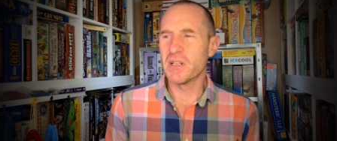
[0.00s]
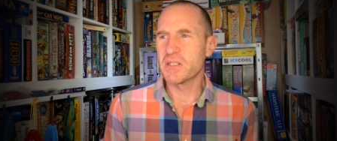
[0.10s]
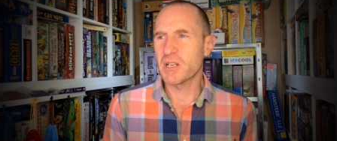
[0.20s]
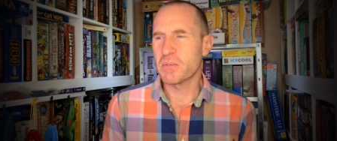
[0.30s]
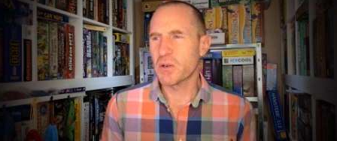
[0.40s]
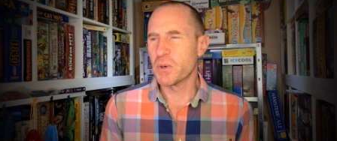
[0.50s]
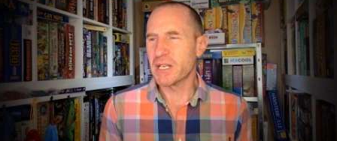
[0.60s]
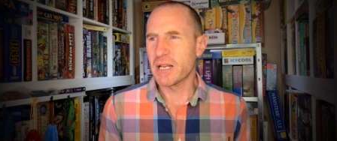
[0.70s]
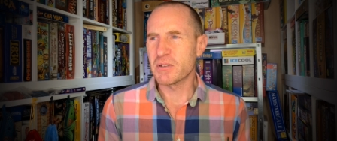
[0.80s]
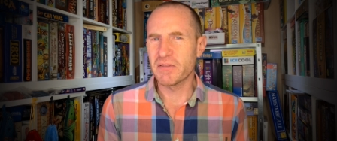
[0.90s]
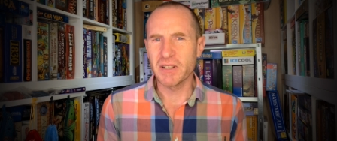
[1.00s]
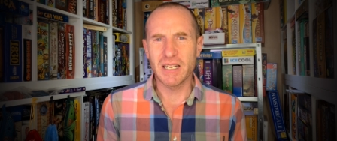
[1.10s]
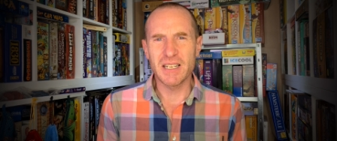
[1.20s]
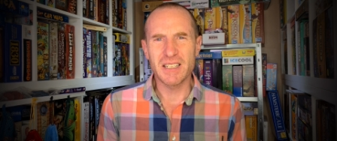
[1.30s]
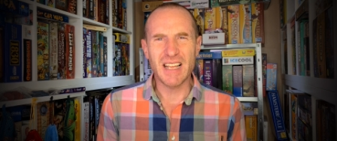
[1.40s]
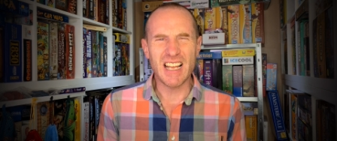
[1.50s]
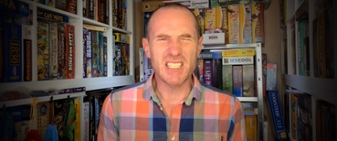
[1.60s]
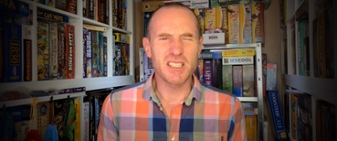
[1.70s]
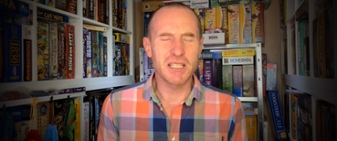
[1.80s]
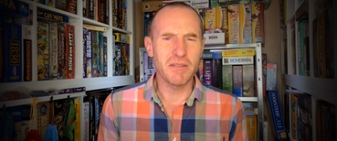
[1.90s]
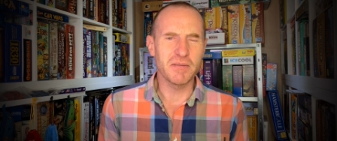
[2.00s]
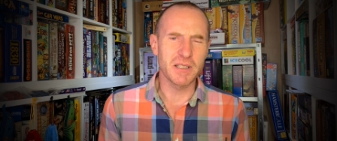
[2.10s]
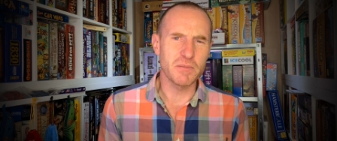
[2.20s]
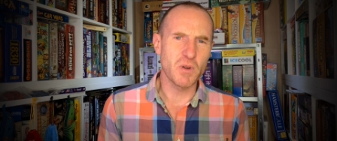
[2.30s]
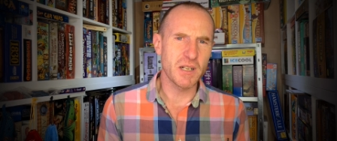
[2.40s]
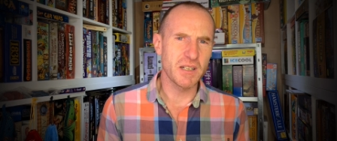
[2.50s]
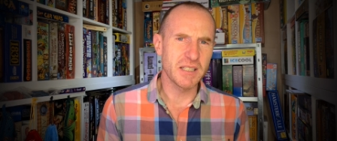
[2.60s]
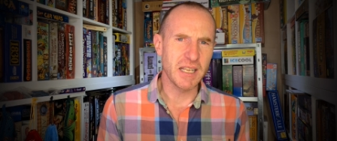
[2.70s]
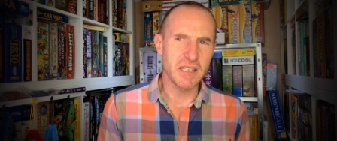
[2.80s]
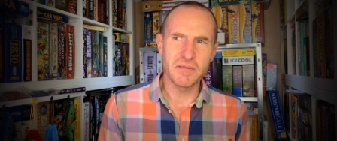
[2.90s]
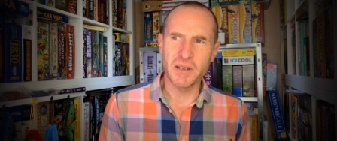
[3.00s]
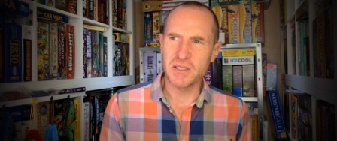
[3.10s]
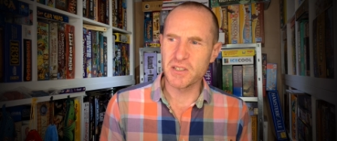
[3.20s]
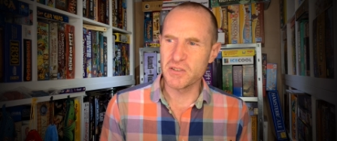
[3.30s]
subsequent games, I think, and that is definitely one of the dated things.